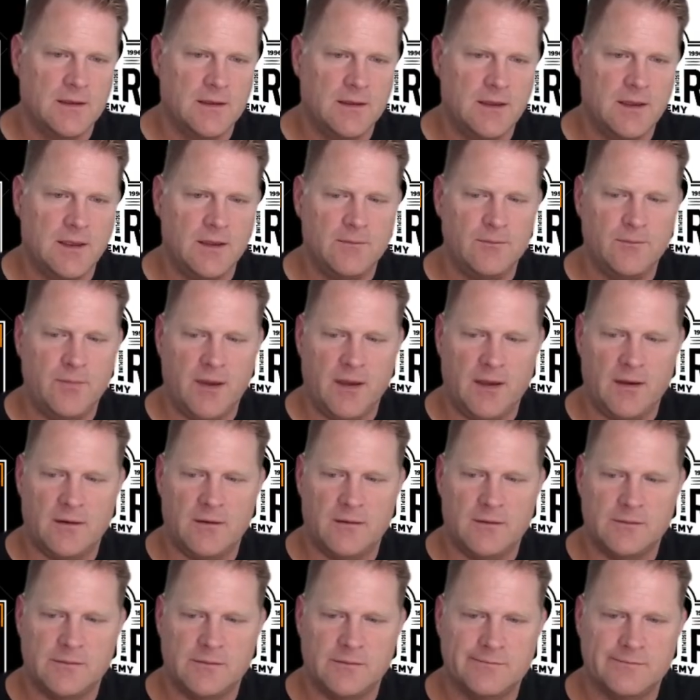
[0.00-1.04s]
and
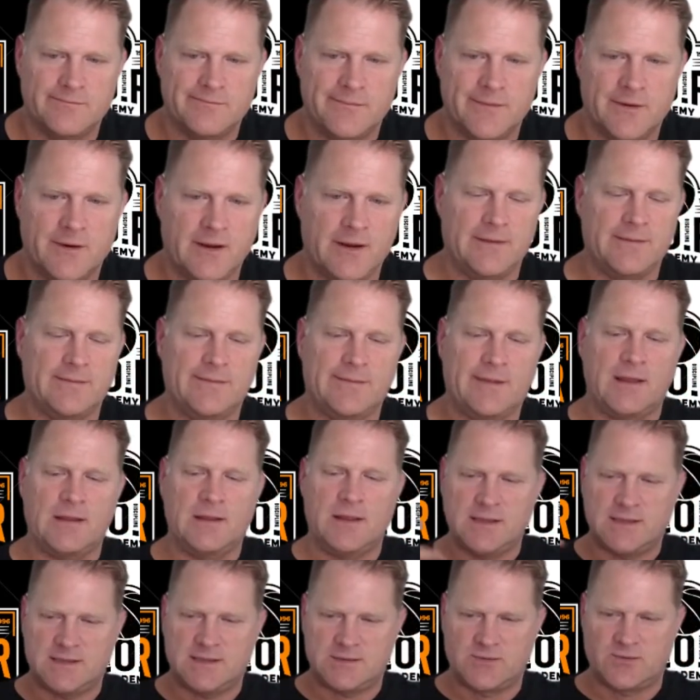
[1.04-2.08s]
bail. All right, now
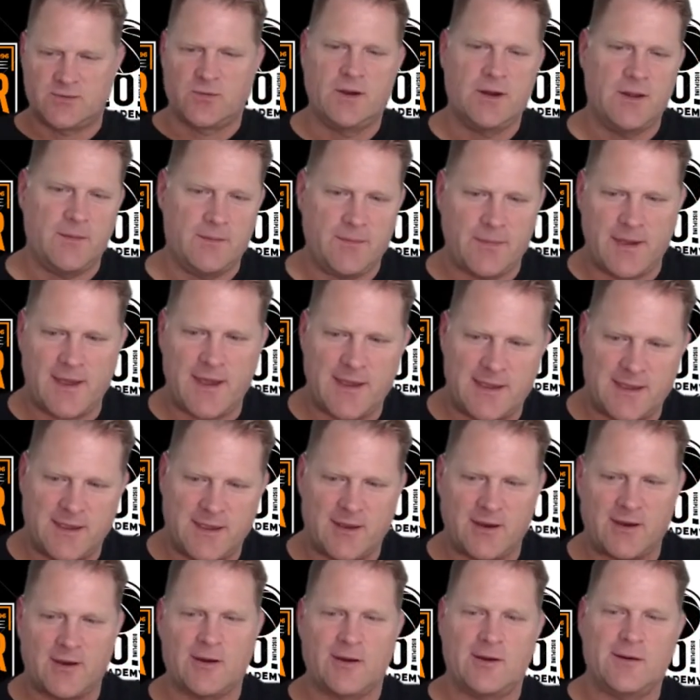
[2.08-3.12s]
let's run it back
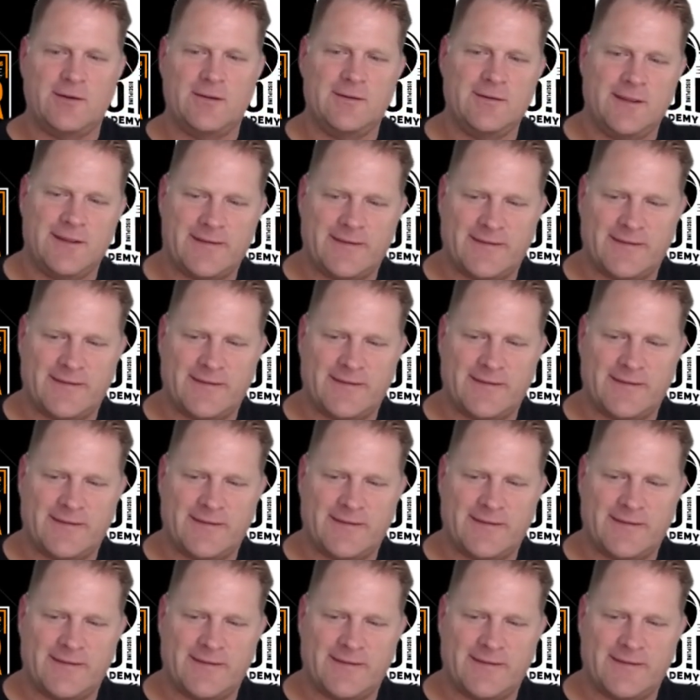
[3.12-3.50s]
here and let's